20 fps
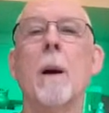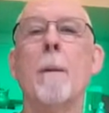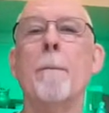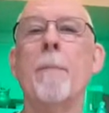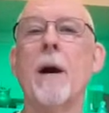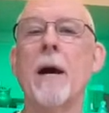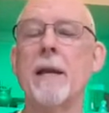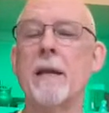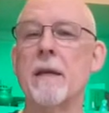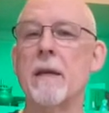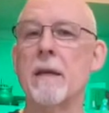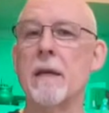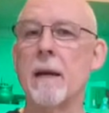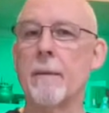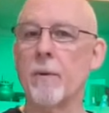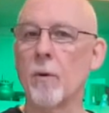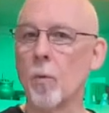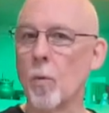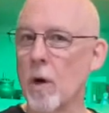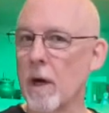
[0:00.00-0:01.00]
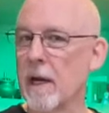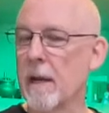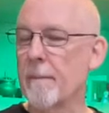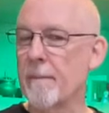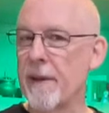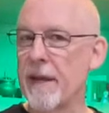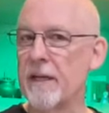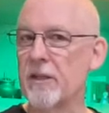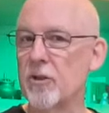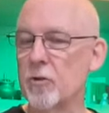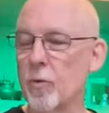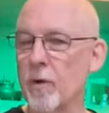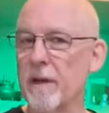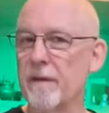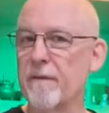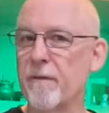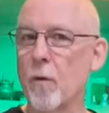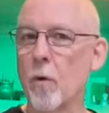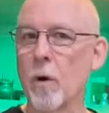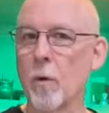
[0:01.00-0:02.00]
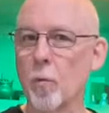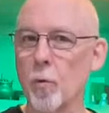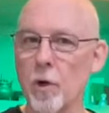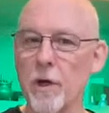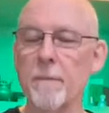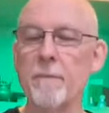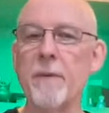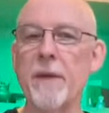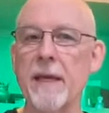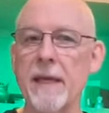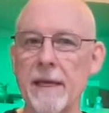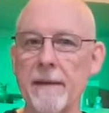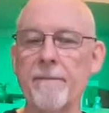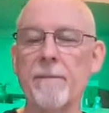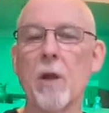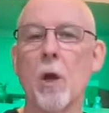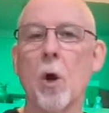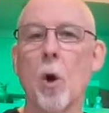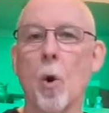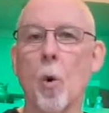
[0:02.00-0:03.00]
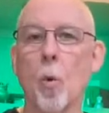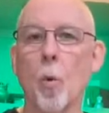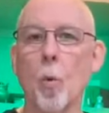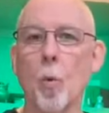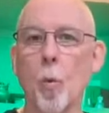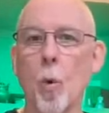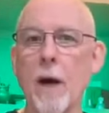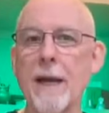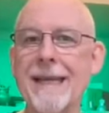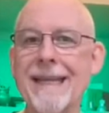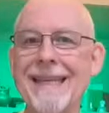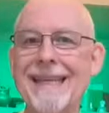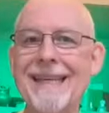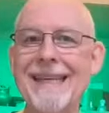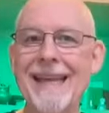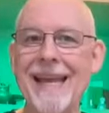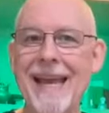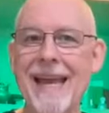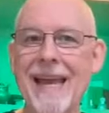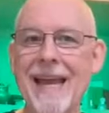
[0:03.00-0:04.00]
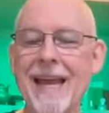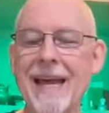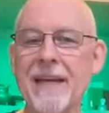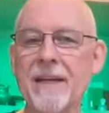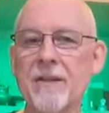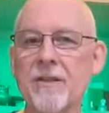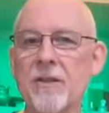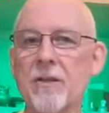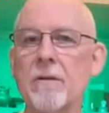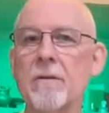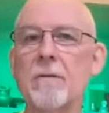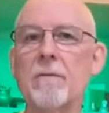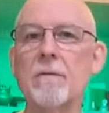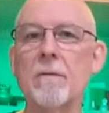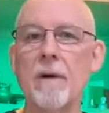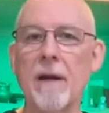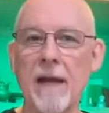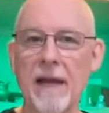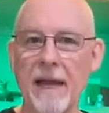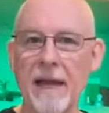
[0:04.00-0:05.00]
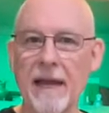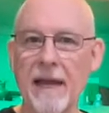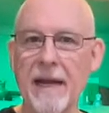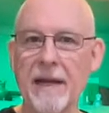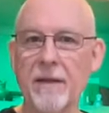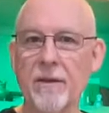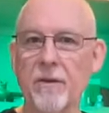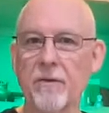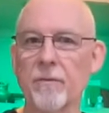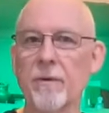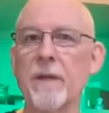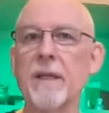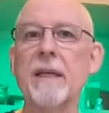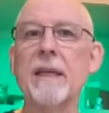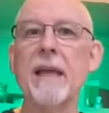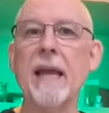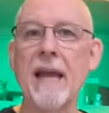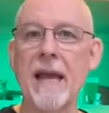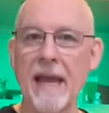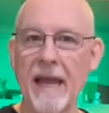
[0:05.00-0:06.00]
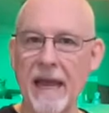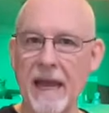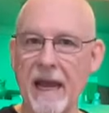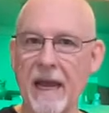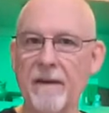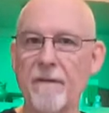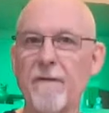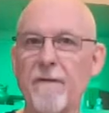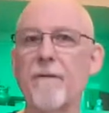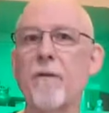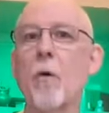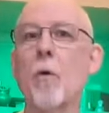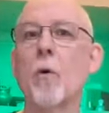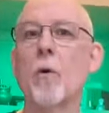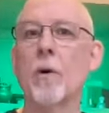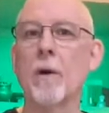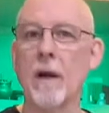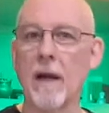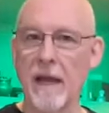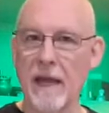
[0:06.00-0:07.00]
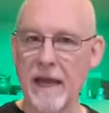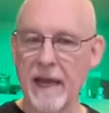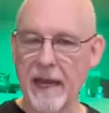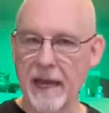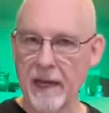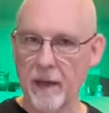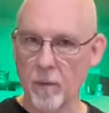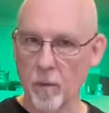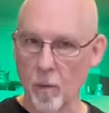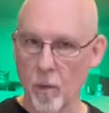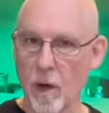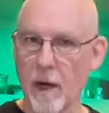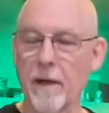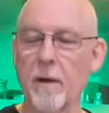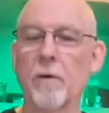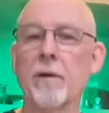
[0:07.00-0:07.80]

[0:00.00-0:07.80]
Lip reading: But number 1 on page 24 would be 1 E and 2 and 3 and 4 and 1.